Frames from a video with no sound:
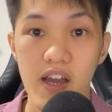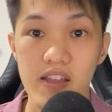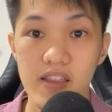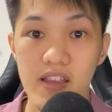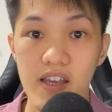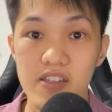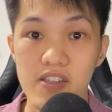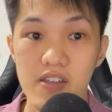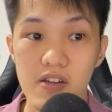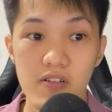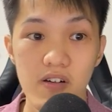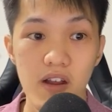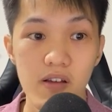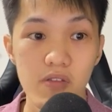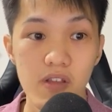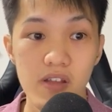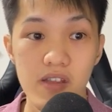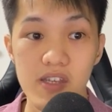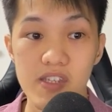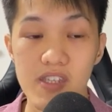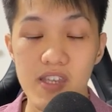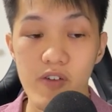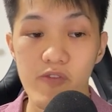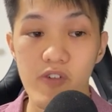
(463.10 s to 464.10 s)
And there's around
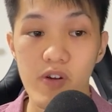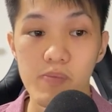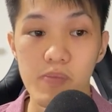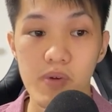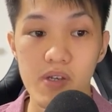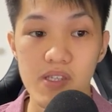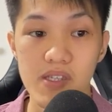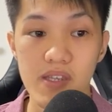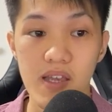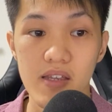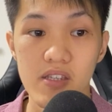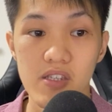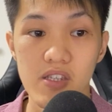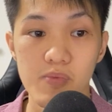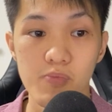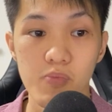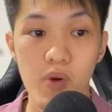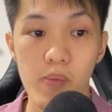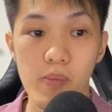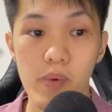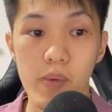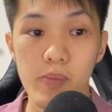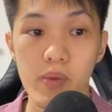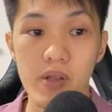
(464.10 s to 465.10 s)
37%
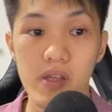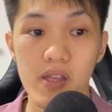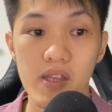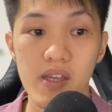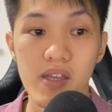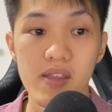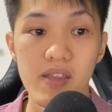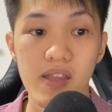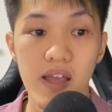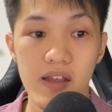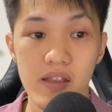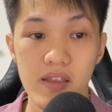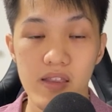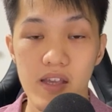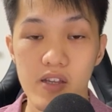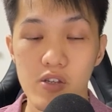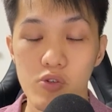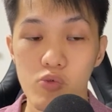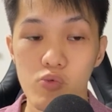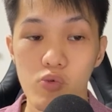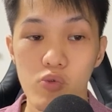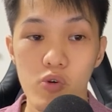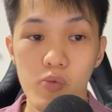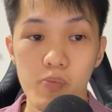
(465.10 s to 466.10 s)
probability that
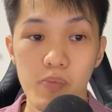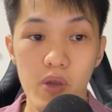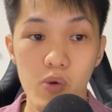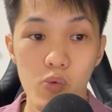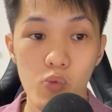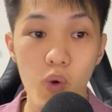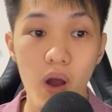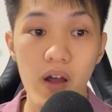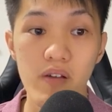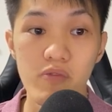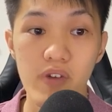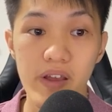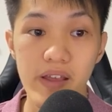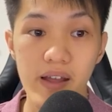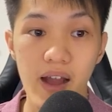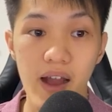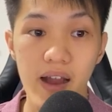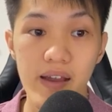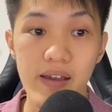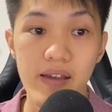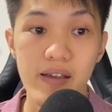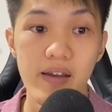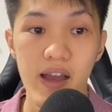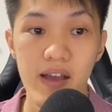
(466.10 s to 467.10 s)
there will be 1 rate
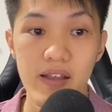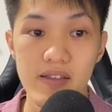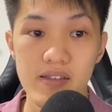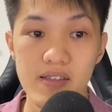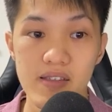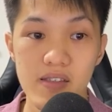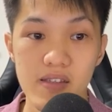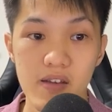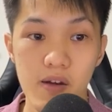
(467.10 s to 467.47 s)
hike and